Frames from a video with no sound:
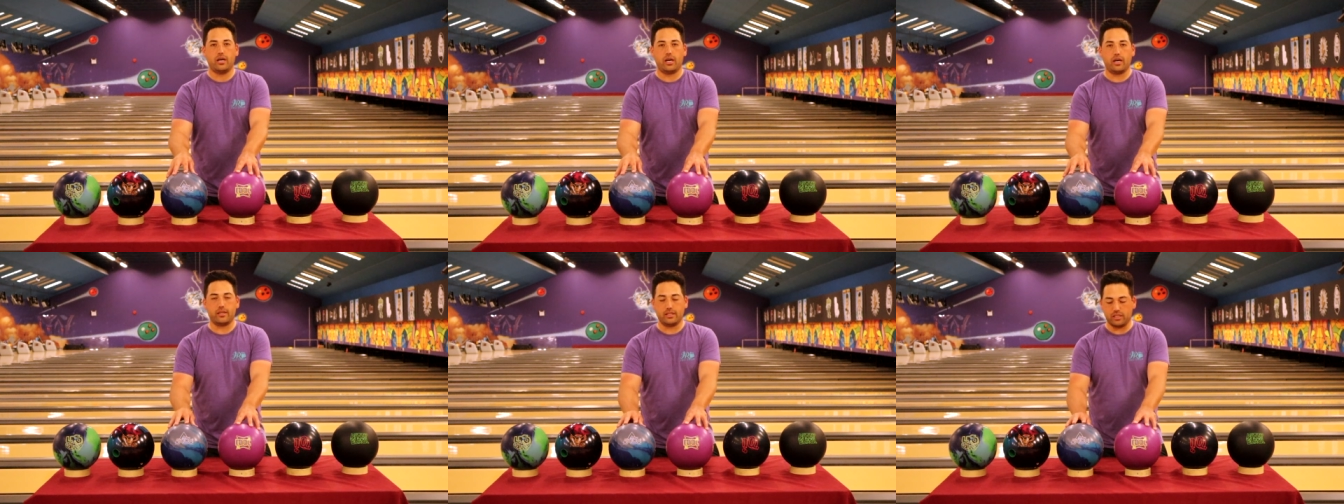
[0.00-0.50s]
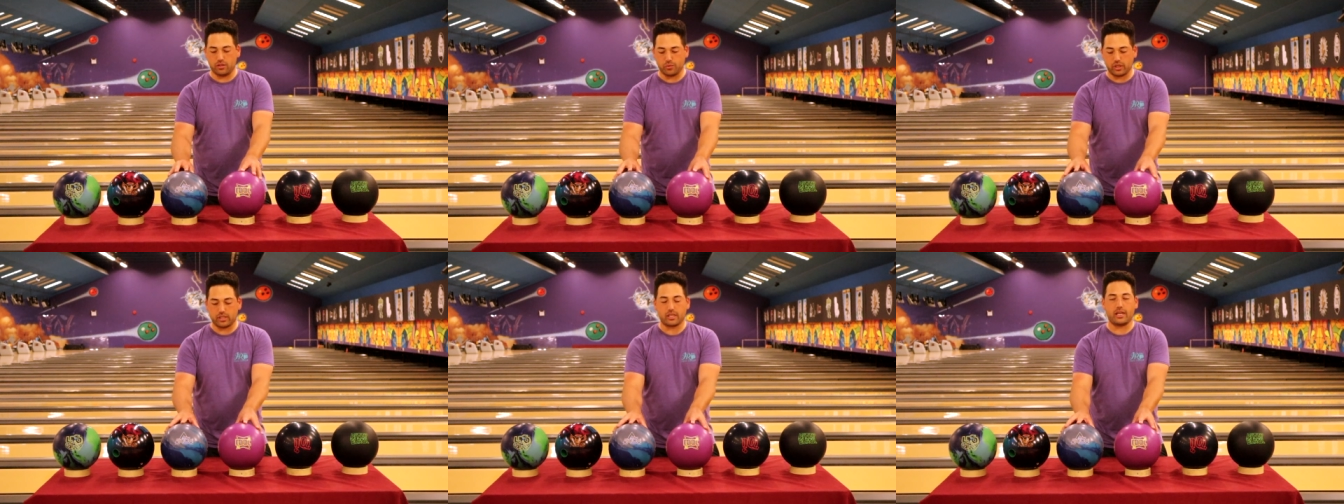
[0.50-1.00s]
Uh, this is
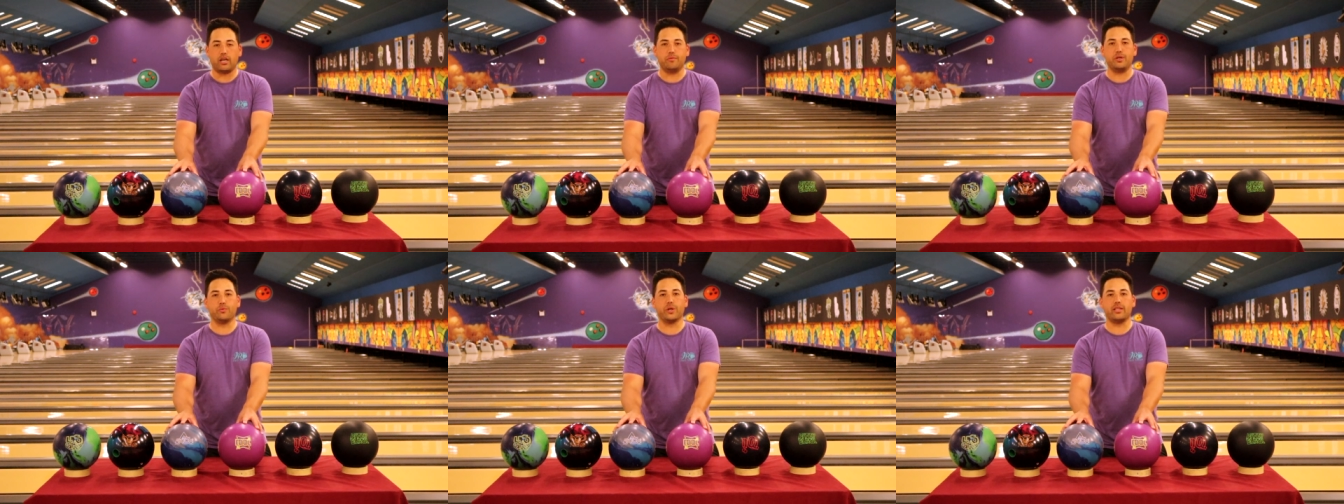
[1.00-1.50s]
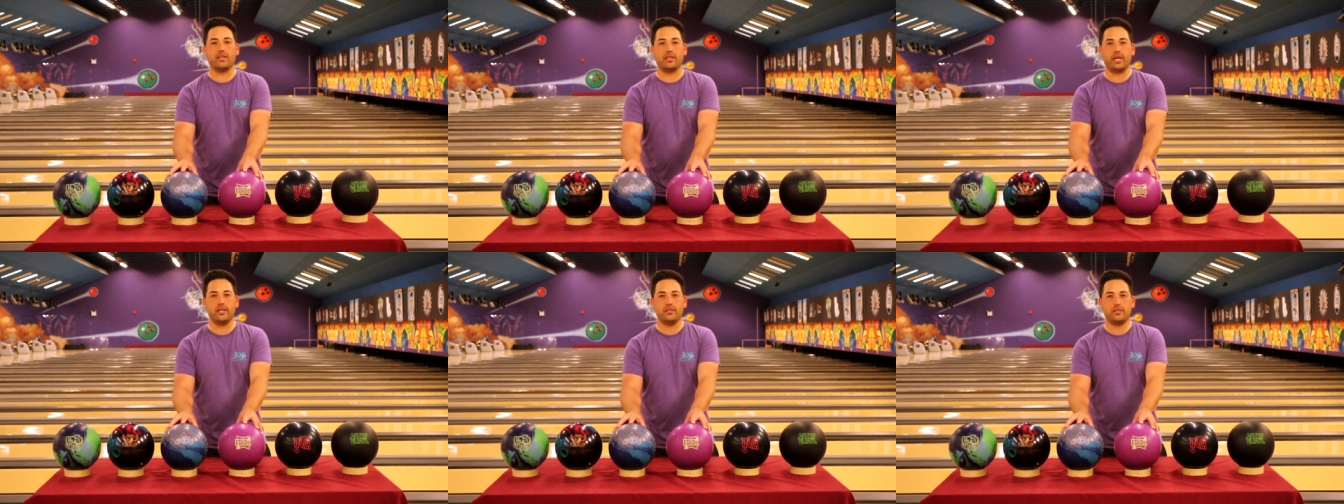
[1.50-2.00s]
what's going to help me read the
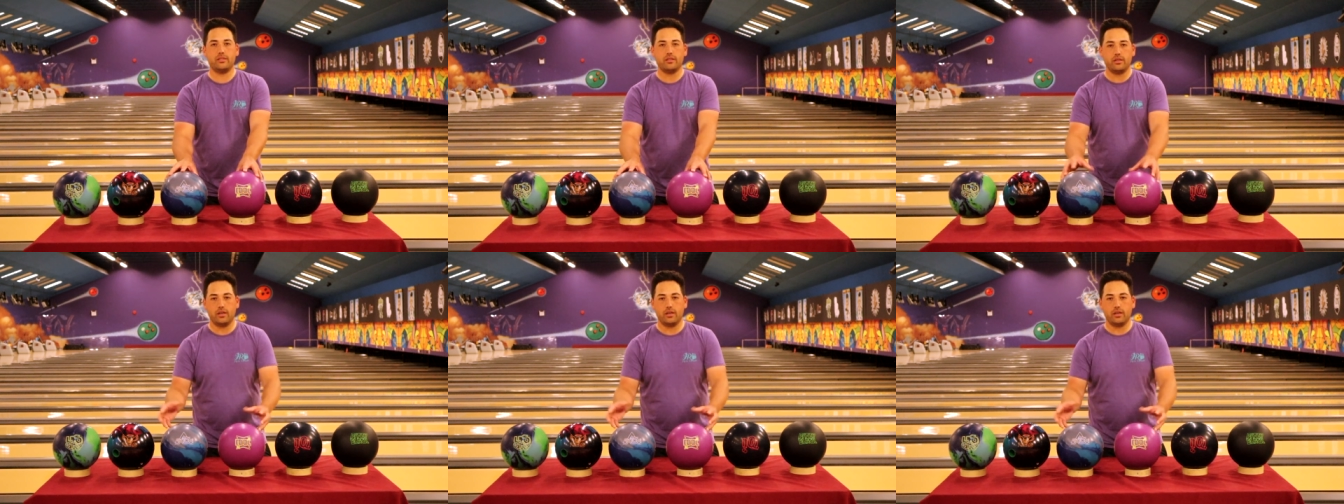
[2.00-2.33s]
lanes